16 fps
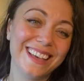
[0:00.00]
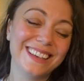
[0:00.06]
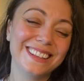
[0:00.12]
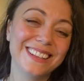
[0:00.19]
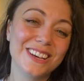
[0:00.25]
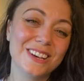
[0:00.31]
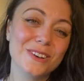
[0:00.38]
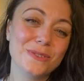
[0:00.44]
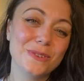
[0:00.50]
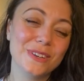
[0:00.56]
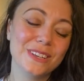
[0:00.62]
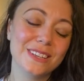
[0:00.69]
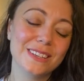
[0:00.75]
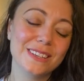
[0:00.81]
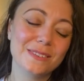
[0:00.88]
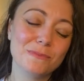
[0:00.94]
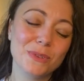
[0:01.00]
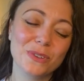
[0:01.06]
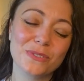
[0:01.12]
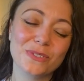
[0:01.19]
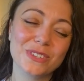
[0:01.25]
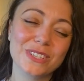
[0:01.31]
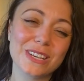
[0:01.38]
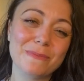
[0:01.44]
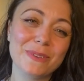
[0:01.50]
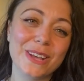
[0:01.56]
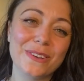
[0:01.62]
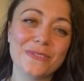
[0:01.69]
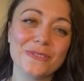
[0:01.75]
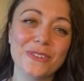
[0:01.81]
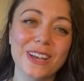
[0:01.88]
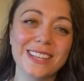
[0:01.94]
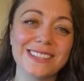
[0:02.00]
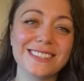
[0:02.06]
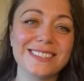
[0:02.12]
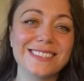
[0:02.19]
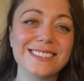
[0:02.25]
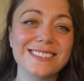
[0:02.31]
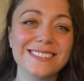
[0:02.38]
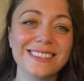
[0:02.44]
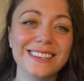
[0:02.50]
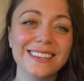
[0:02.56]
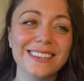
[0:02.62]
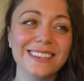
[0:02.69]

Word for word: Hello, beautiful Gemini friends.